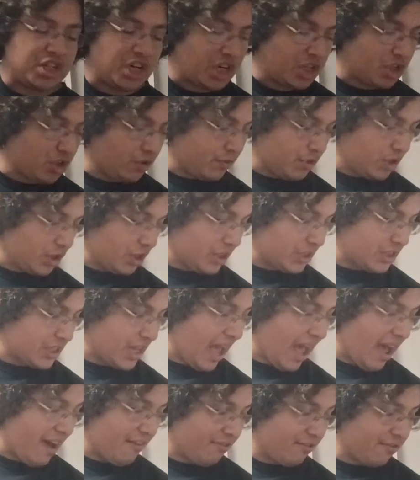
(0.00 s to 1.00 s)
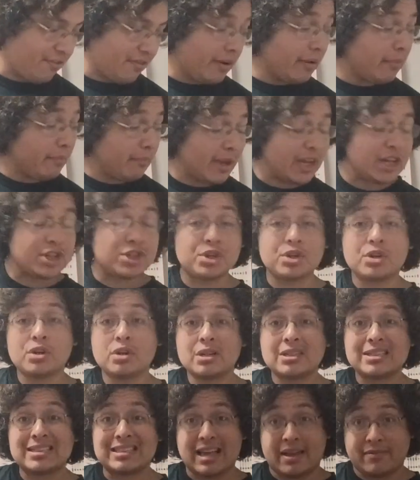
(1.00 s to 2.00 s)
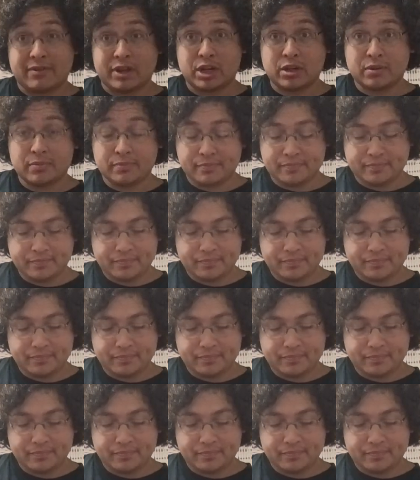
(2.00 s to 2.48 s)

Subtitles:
they change over to this F major 7.